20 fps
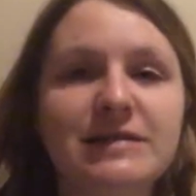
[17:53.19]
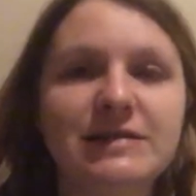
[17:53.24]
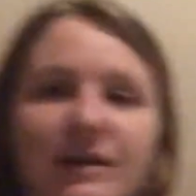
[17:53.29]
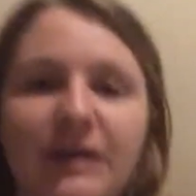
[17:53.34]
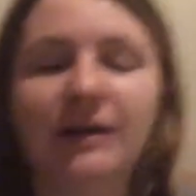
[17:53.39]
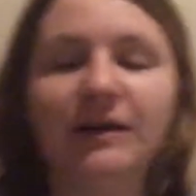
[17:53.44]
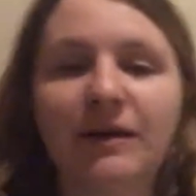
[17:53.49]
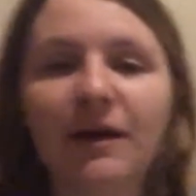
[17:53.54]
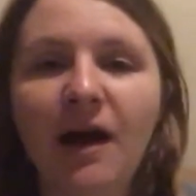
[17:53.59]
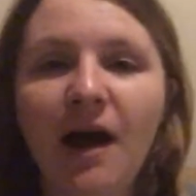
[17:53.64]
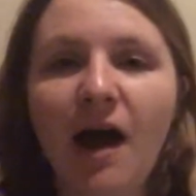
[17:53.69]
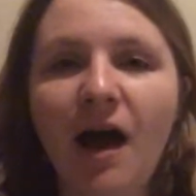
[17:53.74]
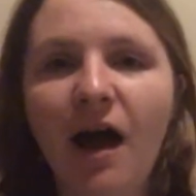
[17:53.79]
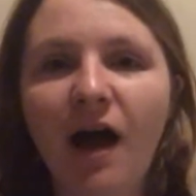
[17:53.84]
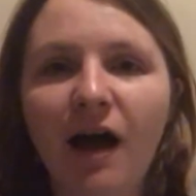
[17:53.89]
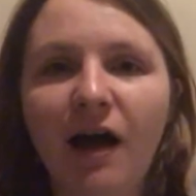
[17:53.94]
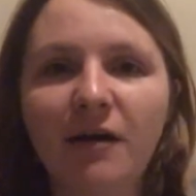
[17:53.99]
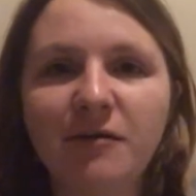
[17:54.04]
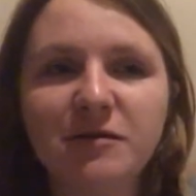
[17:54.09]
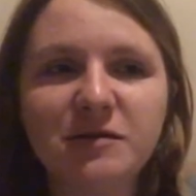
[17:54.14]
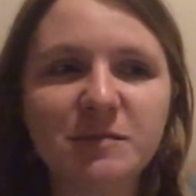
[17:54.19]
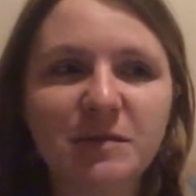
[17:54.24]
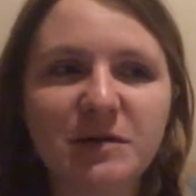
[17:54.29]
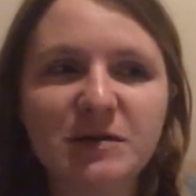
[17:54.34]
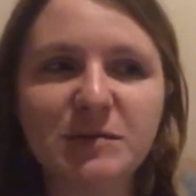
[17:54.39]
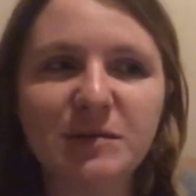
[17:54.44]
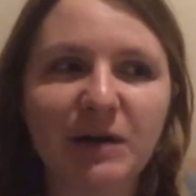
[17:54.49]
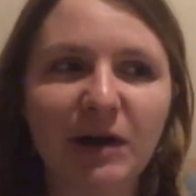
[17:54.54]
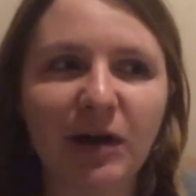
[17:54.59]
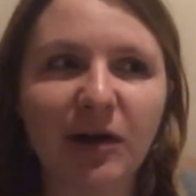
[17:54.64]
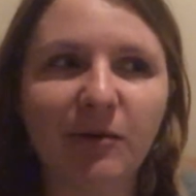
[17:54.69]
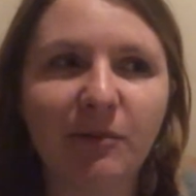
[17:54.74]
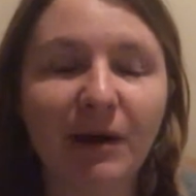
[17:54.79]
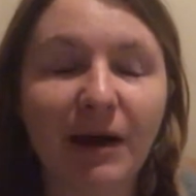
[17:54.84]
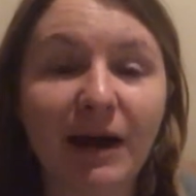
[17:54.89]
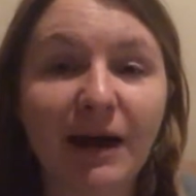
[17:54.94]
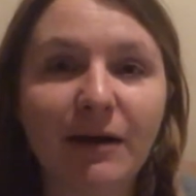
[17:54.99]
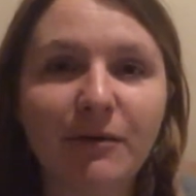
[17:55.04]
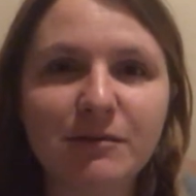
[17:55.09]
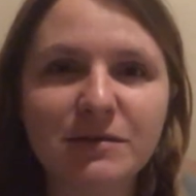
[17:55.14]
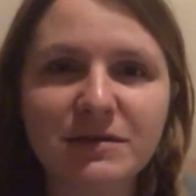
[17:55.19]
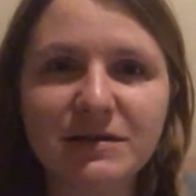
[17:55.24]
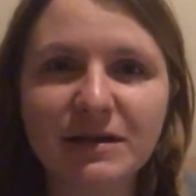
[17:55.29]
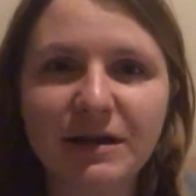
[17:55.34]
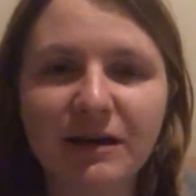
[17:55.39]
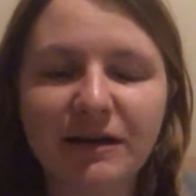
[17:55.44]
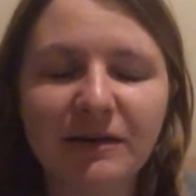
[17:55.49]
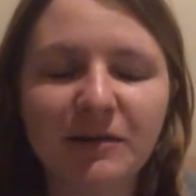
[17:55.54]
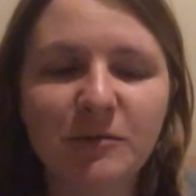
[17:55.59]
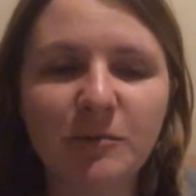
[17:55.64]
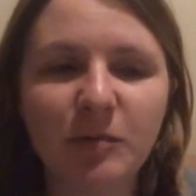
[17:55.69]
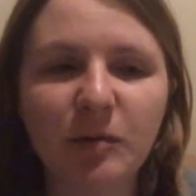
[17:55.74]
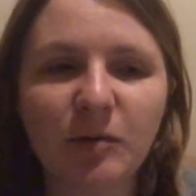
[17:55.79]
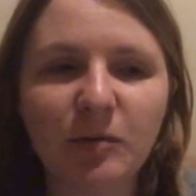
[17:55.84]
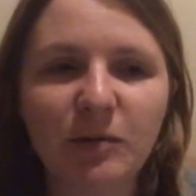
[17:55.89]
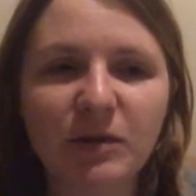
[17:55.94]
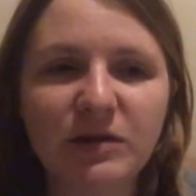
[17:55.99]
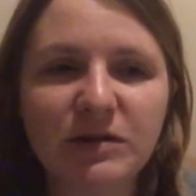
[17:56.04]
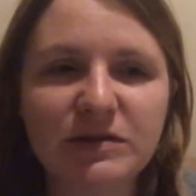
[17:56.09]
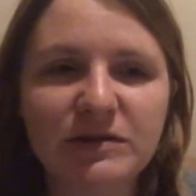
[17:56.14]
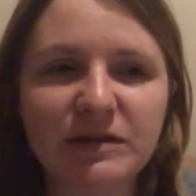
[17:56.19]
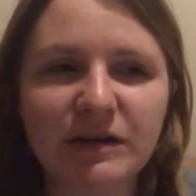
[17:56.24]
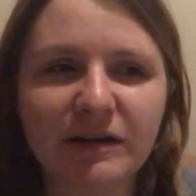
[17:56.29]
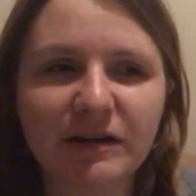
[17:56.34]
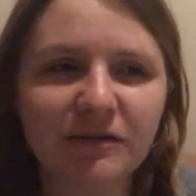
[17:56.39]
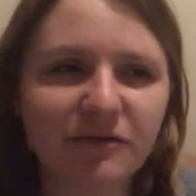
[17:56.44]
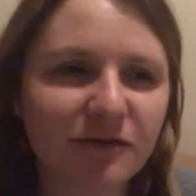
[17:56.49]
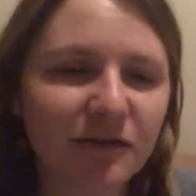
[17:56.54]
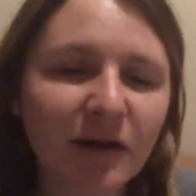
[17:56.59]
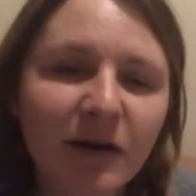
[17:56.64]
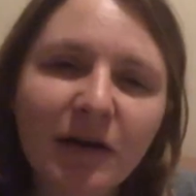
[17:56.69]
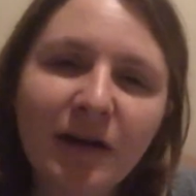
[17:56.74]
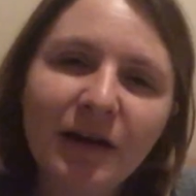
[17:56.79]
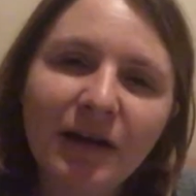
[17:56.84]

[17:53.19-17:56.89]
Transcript: So I was supposed to be home hours ago, but we just kind of,